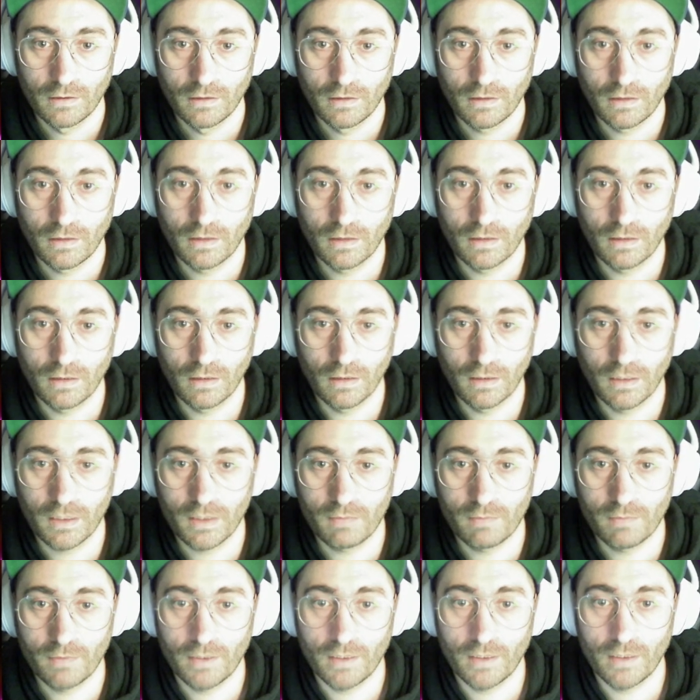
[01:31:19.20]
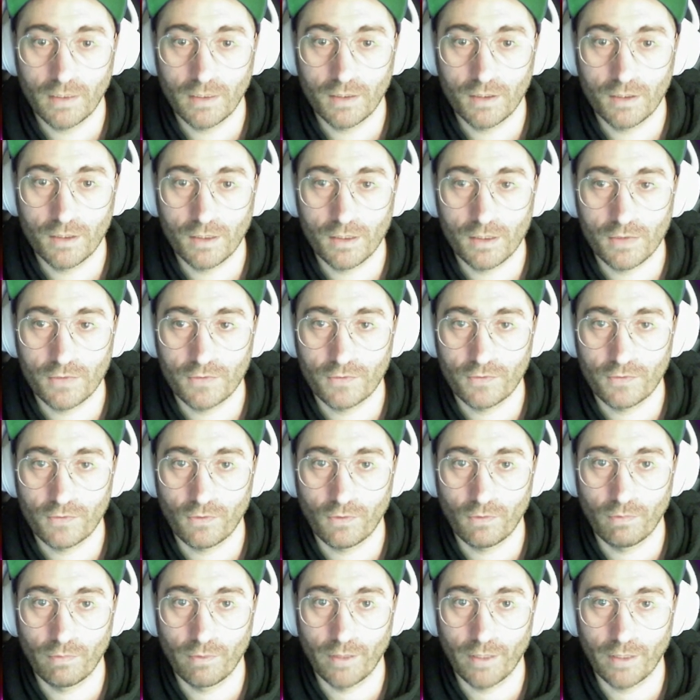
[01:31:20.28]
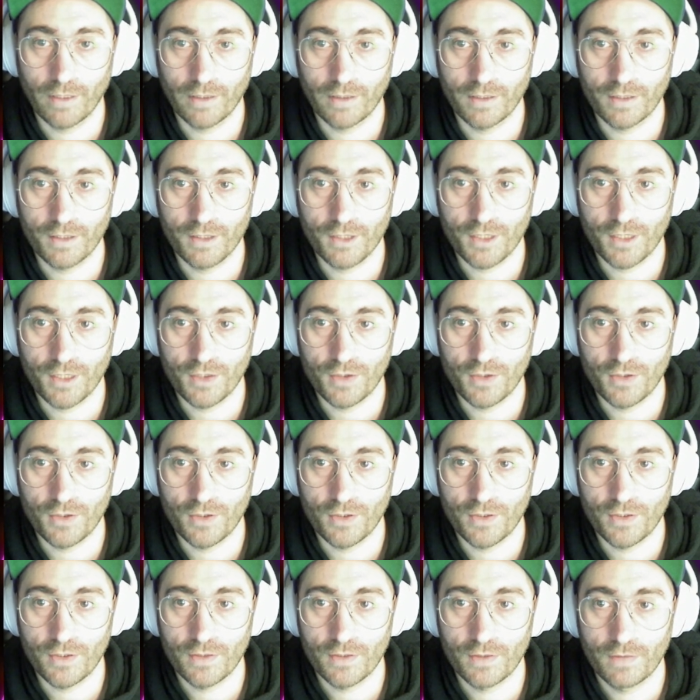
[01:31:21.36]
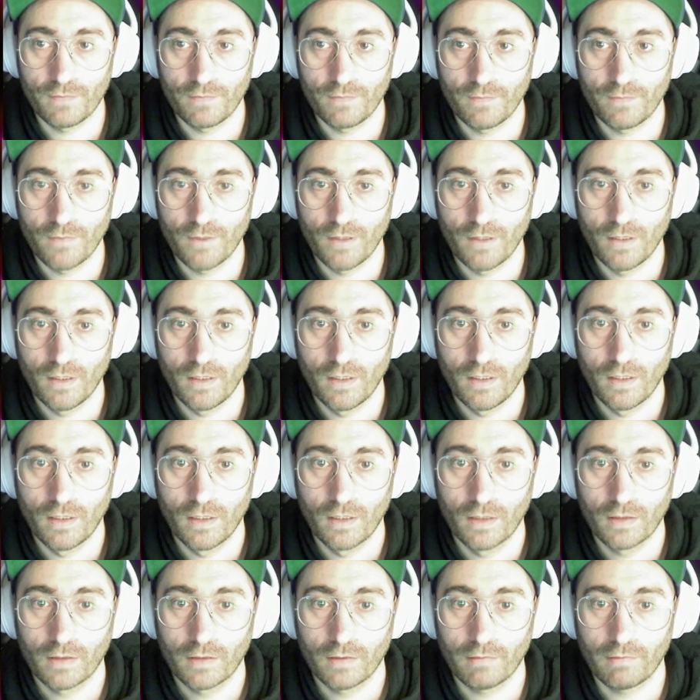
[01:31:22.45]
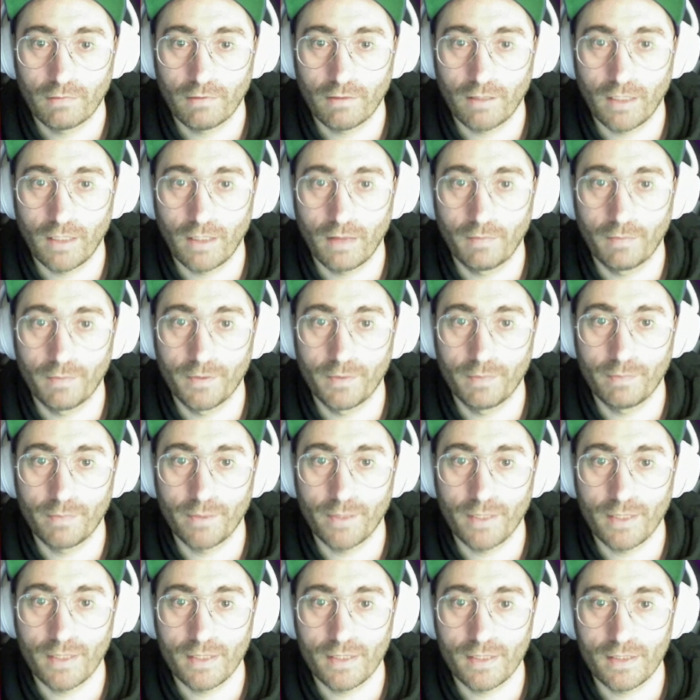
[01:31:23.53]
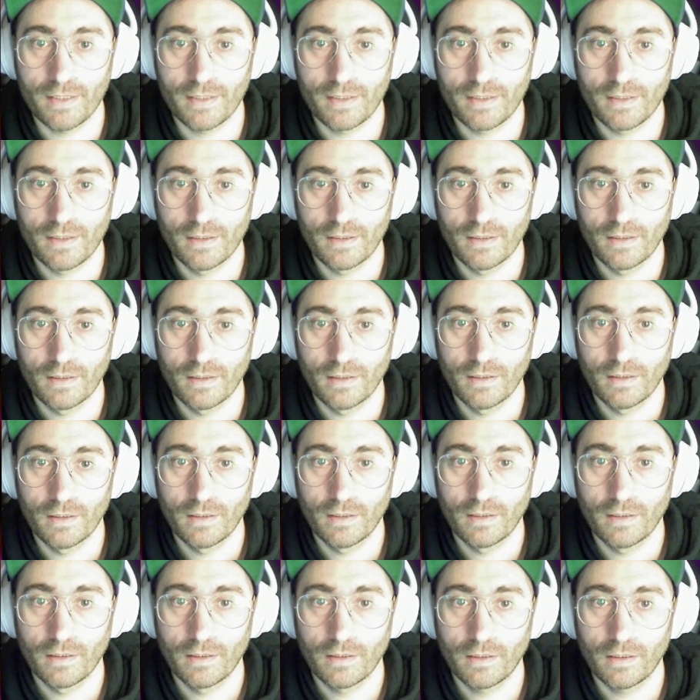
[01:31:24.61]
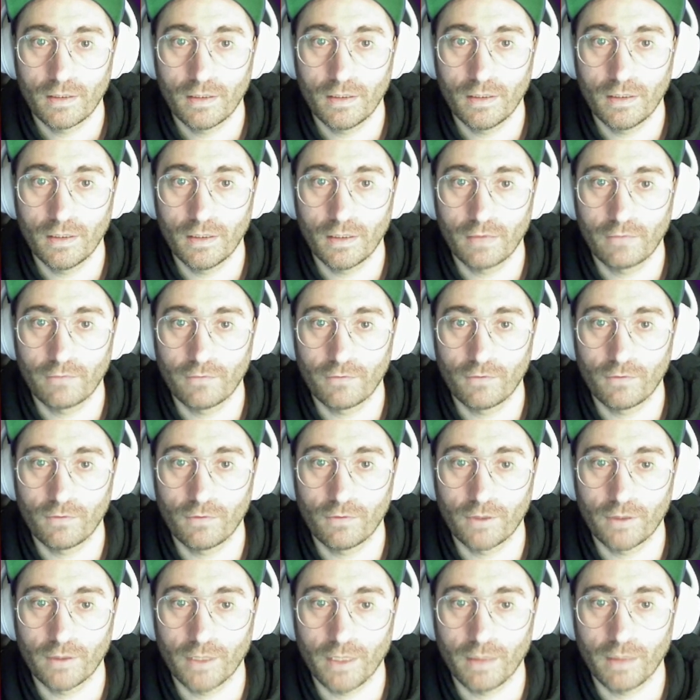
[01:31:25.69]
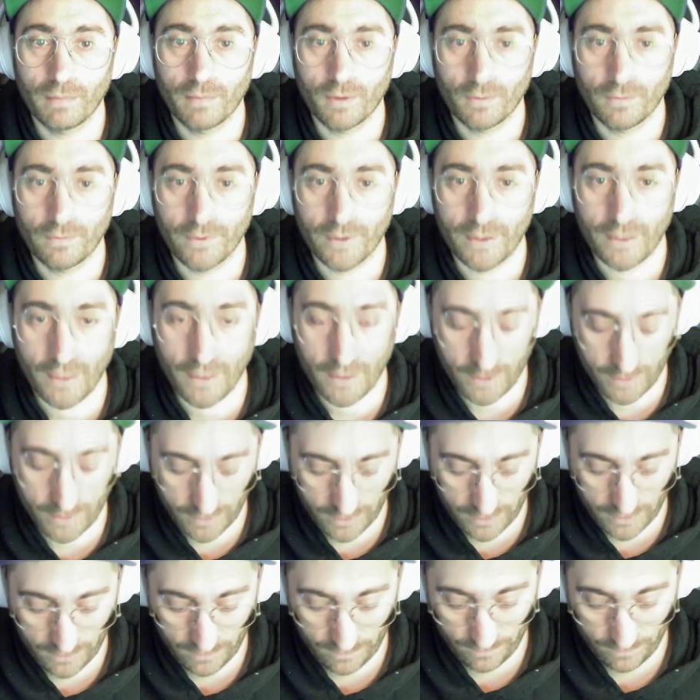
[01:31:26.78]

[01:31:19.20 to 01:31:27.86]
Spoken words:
Let me just roll back the changes, grab the piece here for the game container.